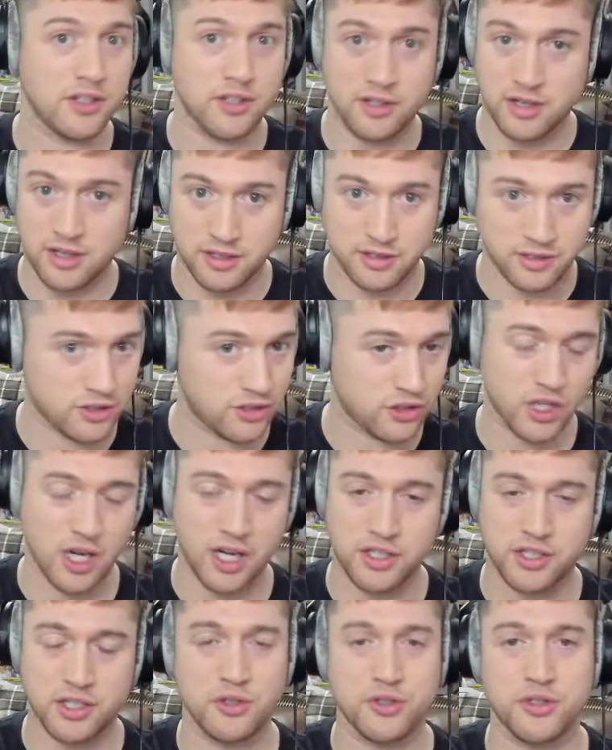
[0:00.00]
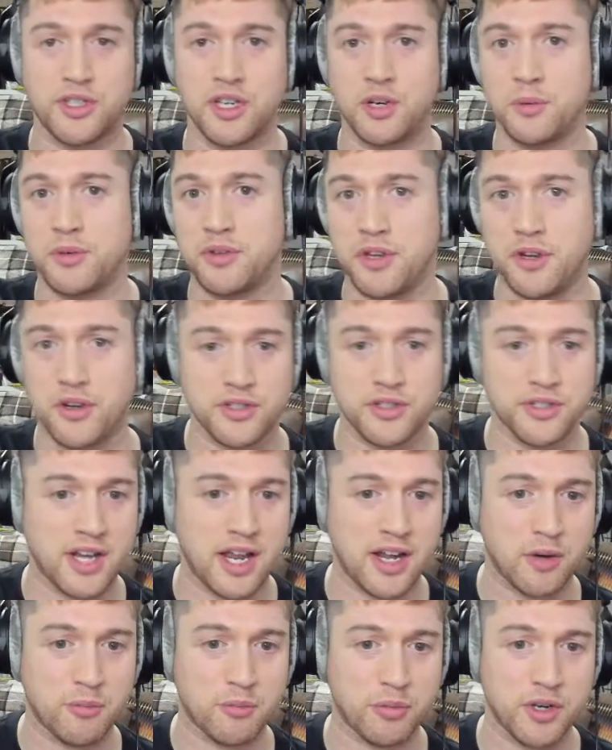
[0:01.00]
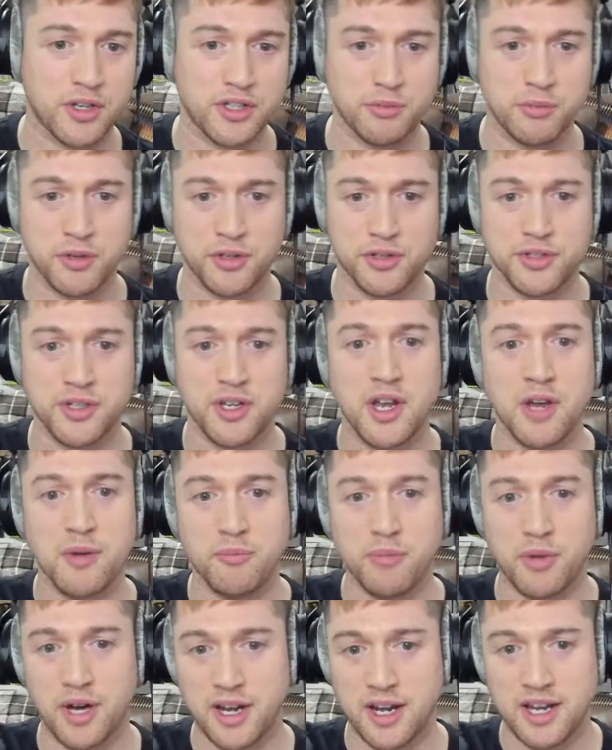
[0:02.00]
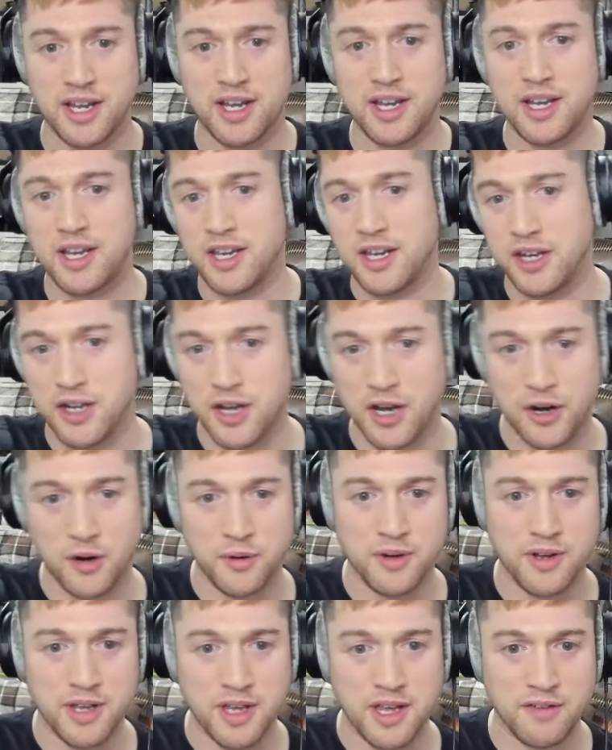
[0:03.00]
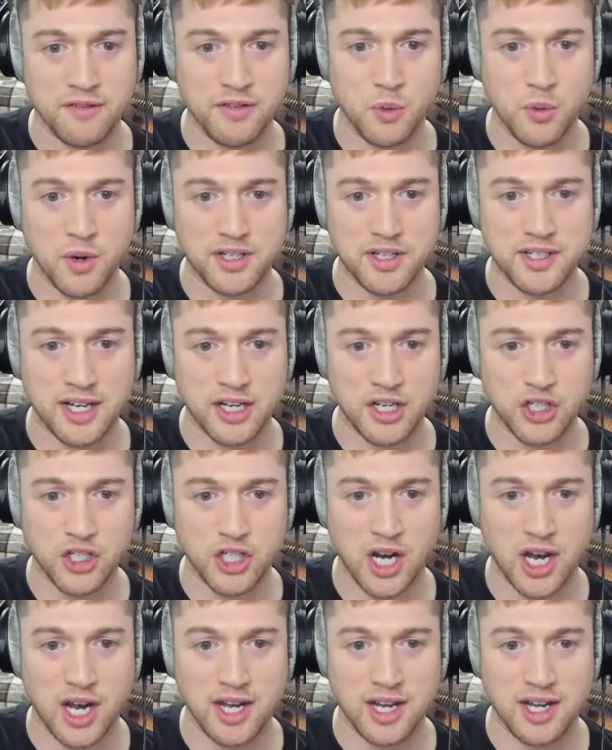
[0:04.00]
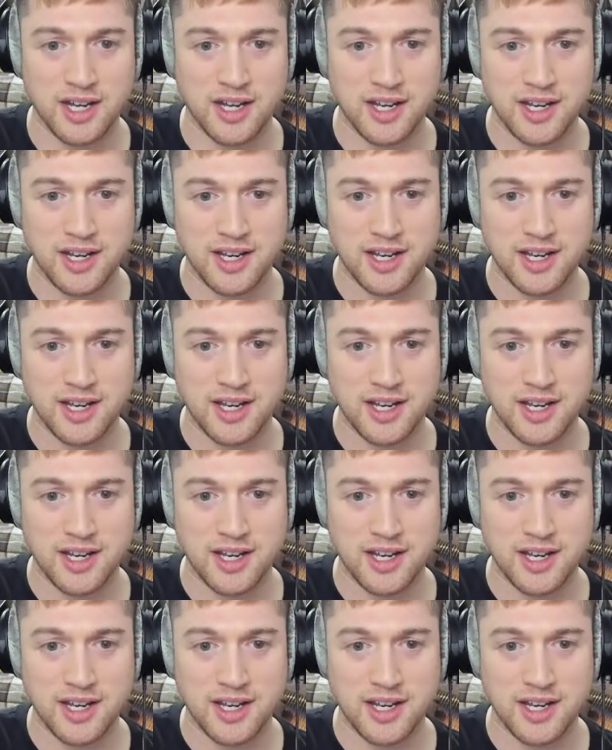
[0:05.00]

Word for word: I suggest you stick with your standard principles, but you know, if you want to take a shot,